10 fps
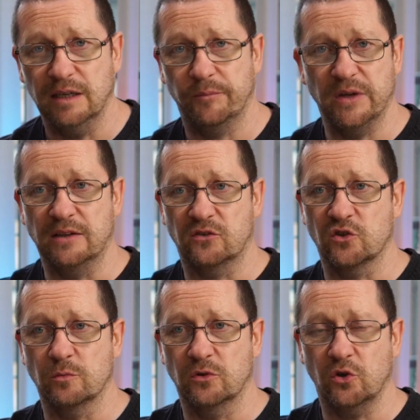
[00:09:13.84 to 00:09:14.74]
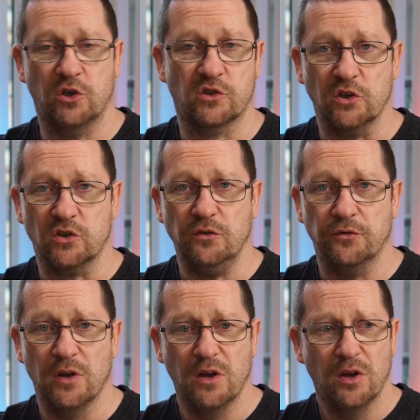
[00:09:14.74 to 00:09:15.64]
It doesn't knock your socks
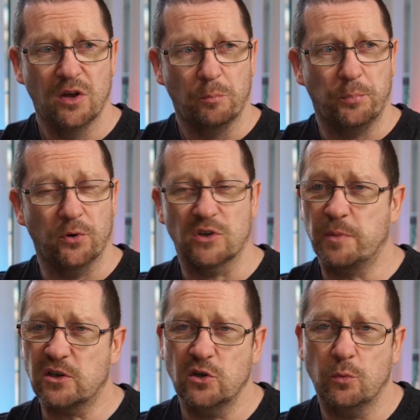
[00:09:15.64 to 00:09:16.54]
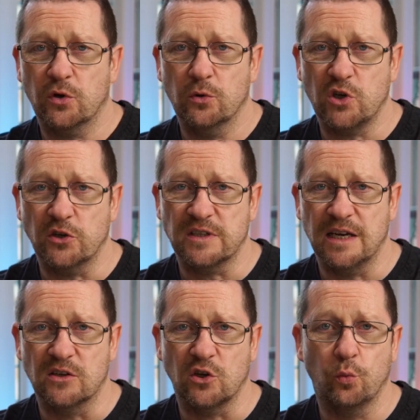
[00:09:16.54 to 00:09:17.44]
off, but especially on one of those hot
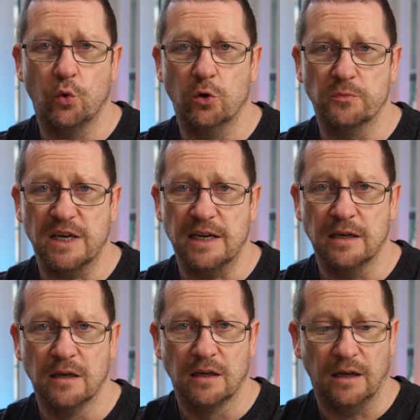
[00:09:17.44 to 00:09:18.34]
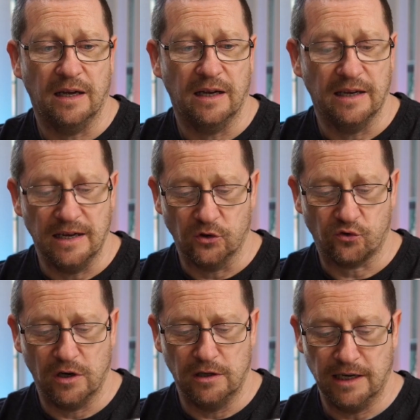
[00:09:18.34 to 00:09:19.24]
days, on a warm day in
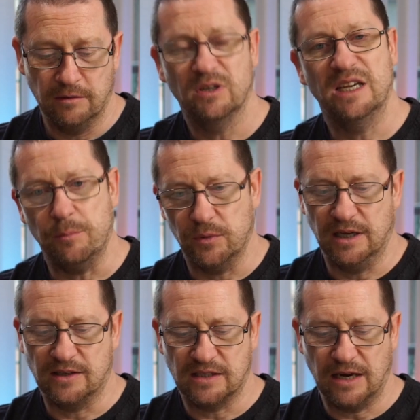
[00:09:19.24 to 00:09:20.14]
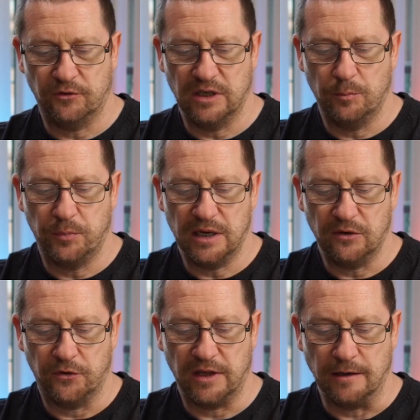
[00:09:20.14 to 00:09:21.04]
Australia, it's definitely a beer
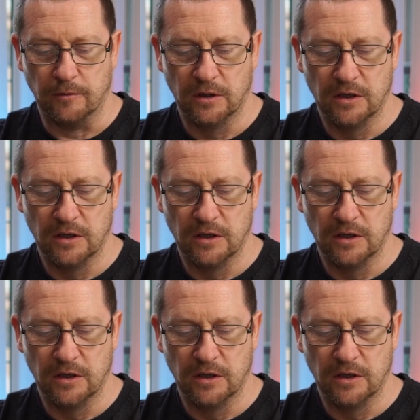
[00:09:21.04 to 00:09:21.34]
for then.